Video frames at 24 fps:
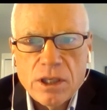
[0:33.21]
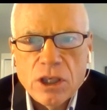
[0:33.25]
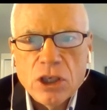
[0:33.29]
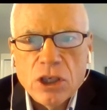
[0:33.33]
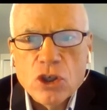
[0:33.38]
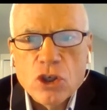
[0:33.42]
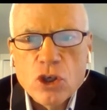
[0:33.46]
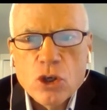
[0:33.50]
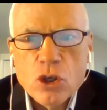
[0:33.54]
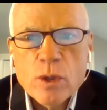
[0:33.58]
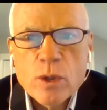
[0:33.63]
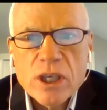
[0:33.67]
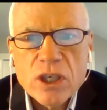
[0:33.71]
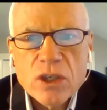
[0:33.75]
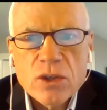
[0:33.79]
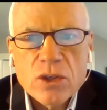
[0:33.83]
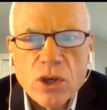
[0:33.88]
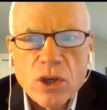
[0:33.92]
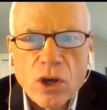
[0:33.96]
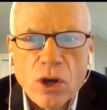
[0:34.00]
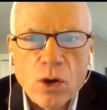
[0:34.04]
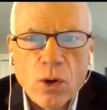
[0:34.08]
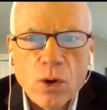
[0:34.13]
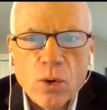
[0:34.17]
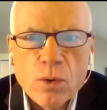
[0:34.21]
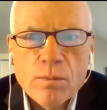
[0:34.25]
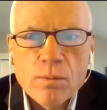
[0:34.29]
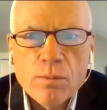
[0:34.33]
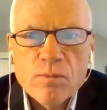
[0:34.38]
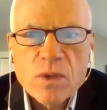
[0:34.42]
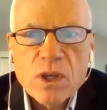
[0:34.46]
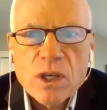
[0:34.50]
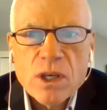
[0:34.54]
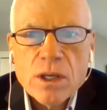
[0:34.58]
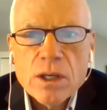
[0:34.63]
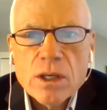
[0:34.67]
In doing so,
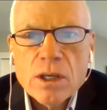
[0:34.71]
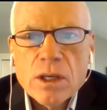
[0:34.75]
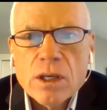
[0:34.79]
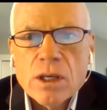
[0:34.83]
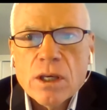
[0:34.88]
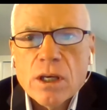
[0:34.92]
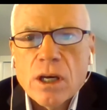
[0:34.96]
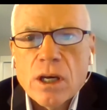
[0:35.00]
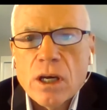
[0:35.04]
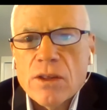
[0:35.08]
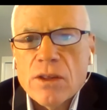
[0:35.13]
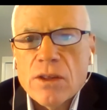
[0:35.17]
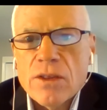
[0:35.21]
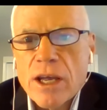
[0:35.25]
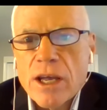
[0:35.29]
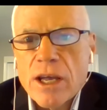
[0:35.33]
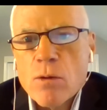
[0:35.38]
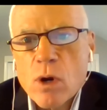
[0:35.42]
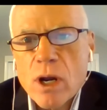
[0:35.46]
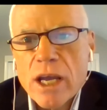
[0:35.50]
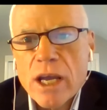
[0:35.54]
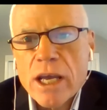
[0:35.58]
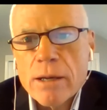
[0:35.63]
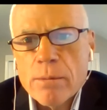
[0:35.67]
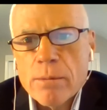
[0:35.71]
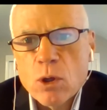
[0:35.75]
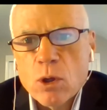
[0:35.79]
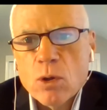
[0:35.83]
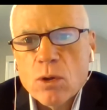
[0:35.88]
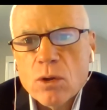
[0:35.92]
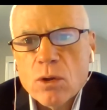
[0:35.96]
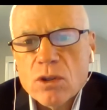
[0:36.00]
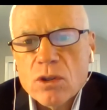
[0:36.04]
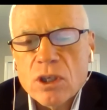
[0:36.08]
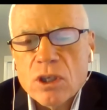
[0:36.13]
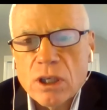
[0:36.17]
they were
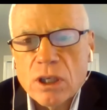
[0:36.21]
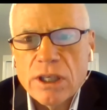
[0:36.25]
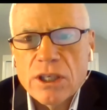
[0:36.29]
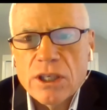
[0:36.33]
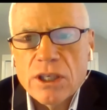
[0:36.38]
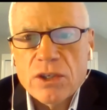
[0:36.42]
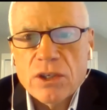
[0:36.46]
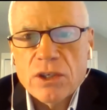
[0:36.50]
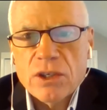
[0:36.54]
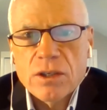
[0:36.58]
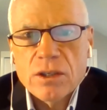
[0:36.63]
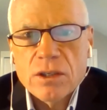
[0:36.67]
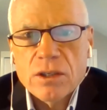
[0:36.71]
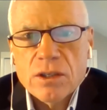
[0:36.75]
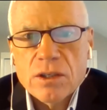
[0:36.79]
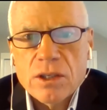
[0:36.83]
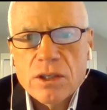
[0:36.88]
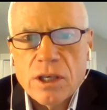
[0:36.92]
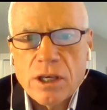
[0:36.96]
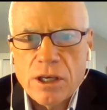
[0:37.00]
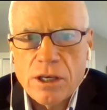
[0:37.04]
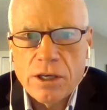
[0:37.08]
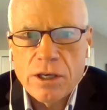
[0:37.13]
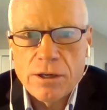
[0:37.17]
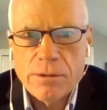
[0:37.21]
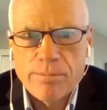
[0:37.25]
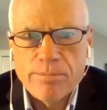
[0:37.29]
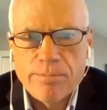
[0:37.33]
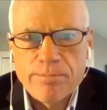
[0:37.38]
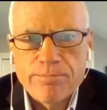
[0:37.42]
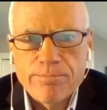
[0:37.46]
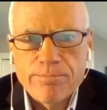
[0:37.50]
able to listen to him.